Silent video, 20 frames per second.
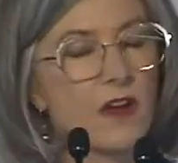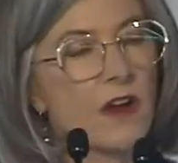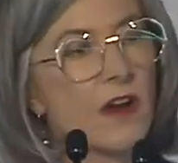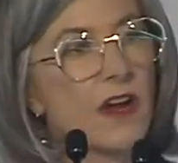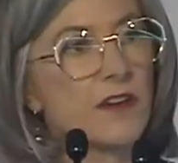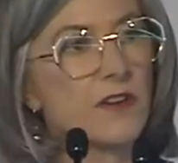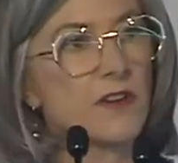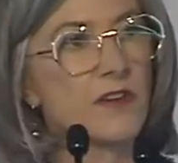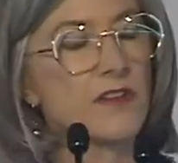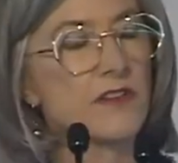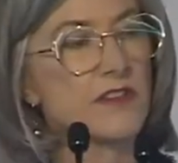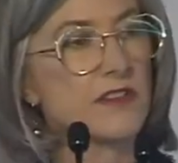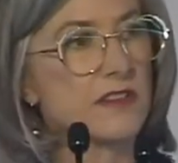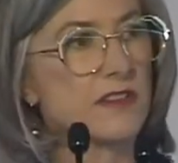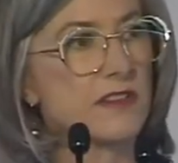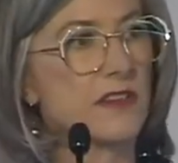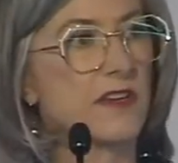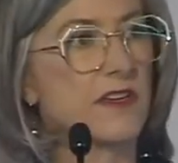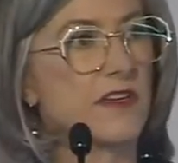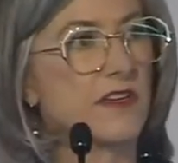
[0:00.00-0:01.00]
I know
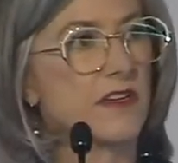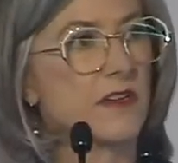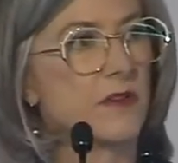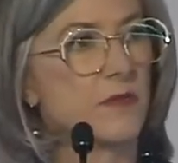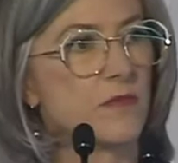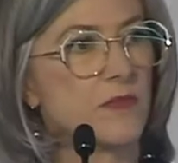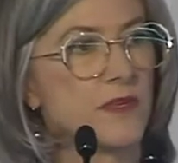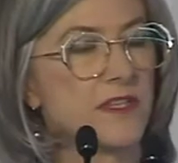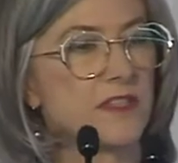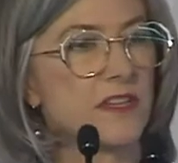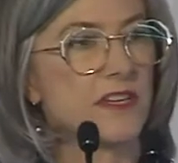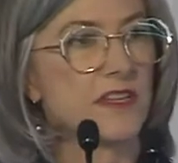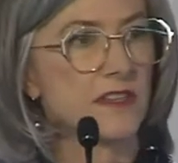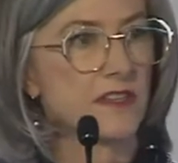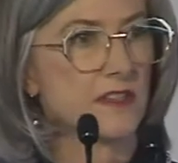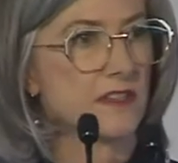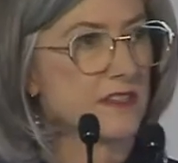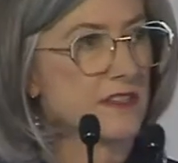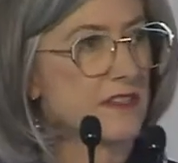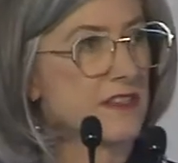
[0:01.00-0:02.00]
this uh,
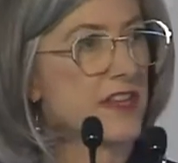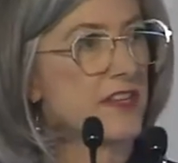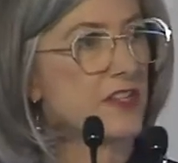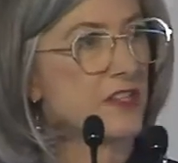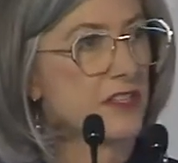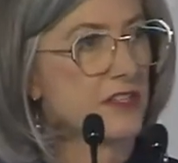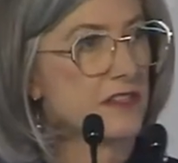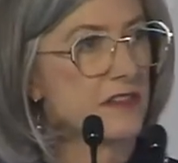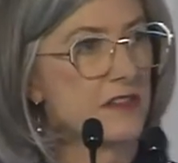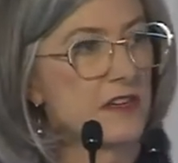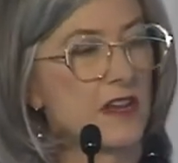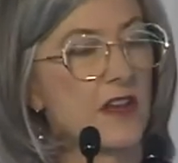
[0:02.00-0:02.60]
particular session,